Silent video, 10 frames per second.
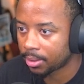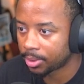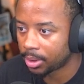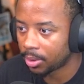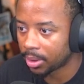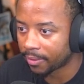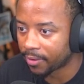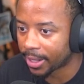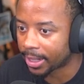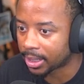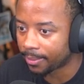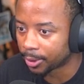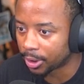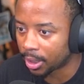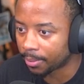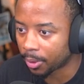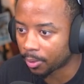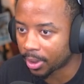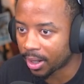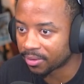Still looking for that double jump or
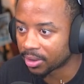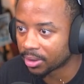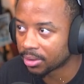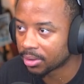whatever.